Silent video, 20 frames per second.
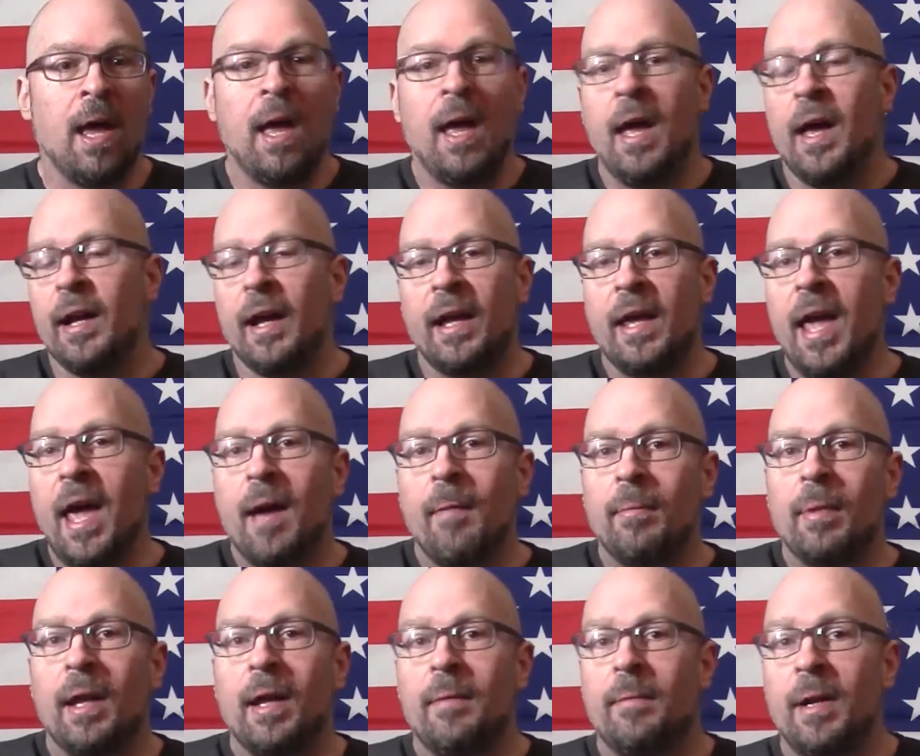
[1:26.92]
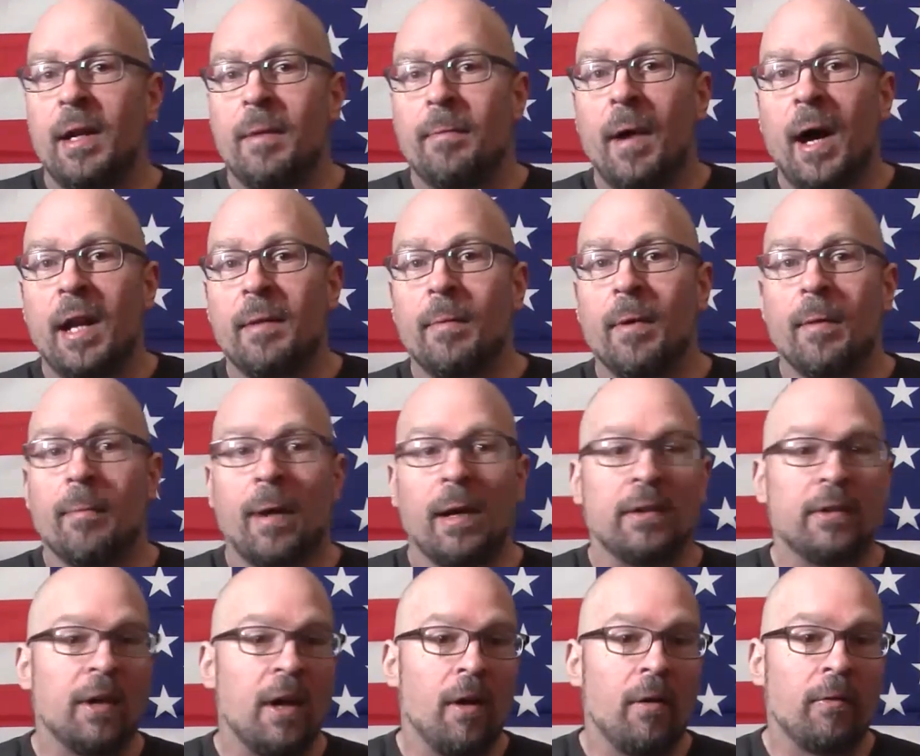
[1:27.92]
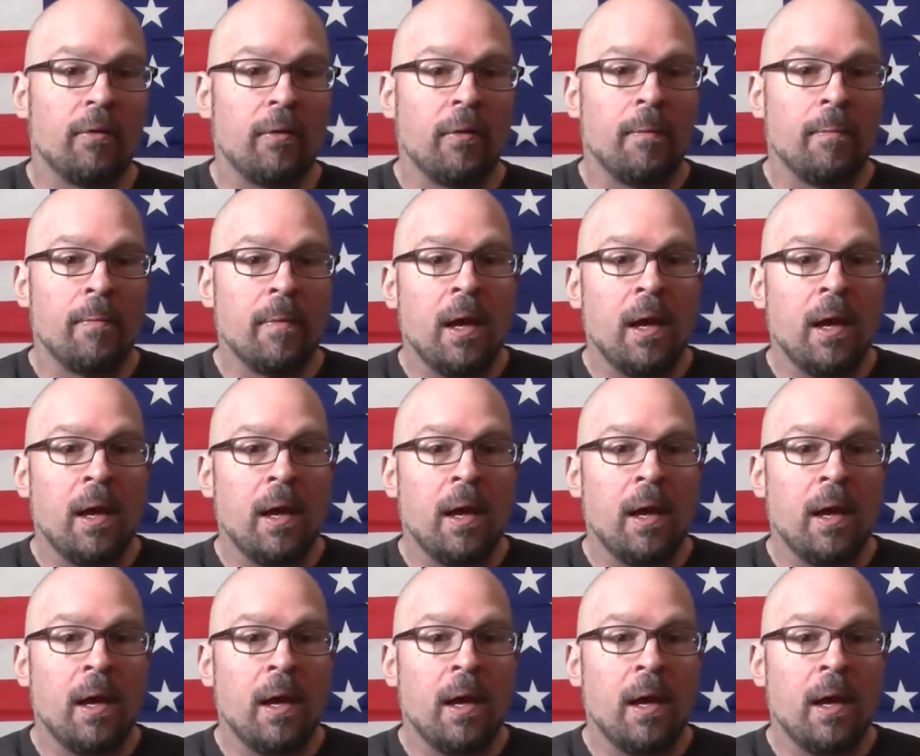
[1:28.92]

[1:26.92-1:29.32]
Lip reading: And I can't blame anybody but myself.